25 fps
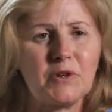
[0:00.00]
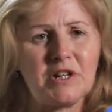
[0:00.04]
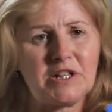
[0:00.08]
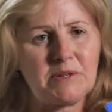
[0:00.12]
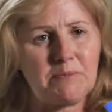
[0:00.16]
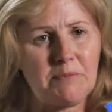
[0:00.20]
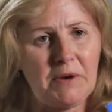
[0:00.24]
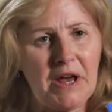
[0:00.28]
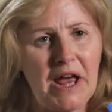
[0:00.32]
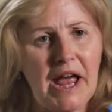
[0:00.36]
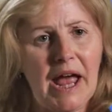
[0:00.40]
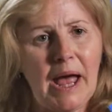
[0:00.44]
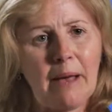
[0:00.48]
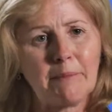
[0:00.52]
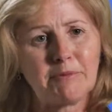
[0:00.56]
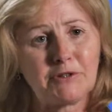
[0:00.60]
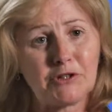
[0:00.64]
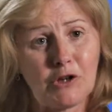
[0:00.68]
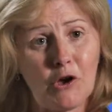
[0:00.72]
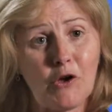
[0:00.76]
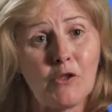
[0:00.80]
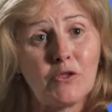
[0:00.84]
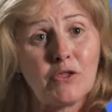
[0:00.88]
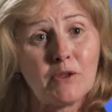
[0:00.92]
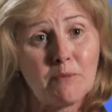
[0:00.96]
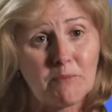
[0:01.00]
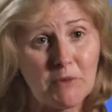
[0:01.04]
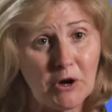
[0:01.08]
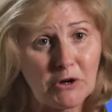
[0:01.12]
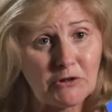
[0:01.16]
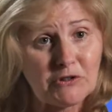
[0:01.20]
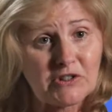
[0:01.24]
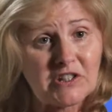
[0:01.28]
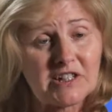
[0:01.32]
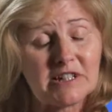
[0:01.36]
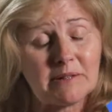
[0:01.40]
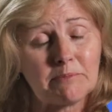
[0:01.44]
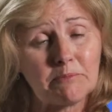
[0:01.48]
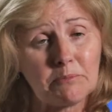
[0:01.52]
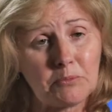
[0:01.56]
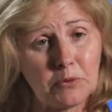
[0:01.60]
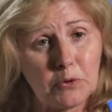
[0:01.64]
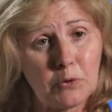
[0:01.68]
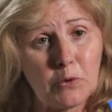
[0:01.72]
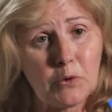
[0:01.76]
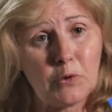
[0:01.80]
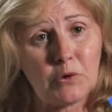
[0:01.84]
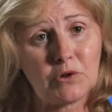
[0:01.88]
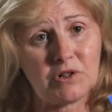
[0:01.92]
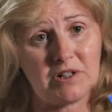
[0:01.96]
which perhaps aren't the most
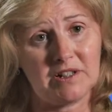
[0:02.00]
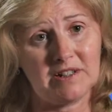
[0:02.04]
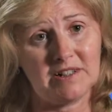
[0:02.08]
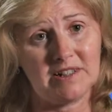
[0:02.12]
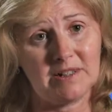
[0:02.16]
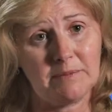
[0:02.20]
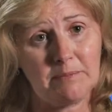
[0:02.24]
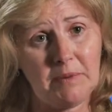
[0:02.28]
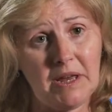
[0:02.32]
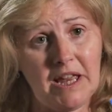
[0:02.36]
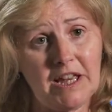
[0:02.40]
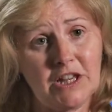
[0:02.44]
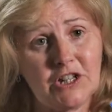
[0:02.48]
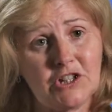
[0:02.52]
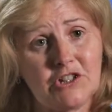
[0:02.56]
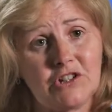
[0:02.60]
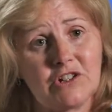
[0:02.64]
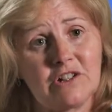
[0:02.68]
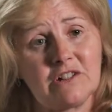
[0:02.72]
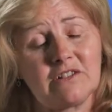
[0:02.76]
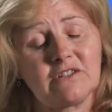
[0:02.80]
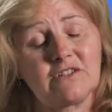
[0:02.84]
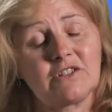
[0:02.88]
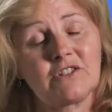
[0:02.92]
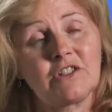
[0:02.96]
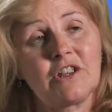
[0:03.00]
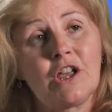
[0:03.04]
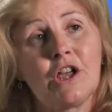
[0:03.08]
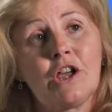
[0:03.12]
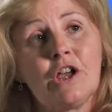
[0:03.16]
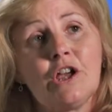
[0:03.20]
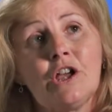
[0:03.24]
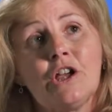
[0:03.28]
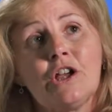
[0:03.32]
important to patients.